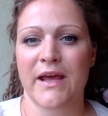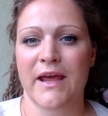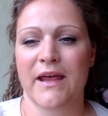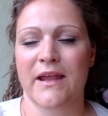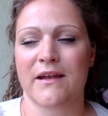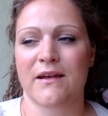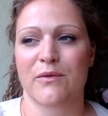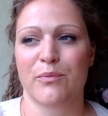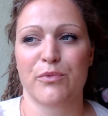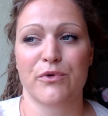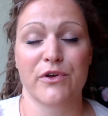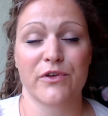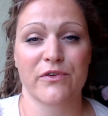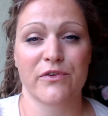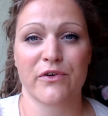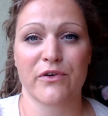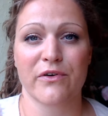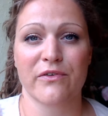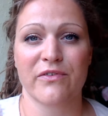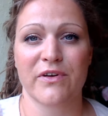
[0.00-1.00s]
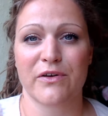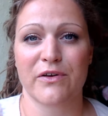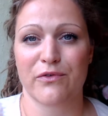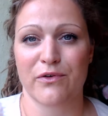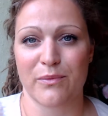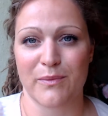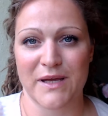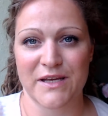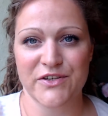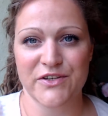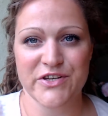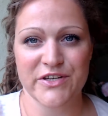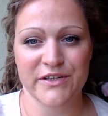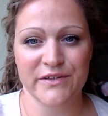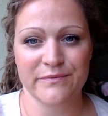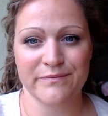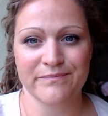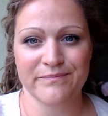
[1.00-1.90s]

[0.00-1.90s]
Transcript: and preserve information.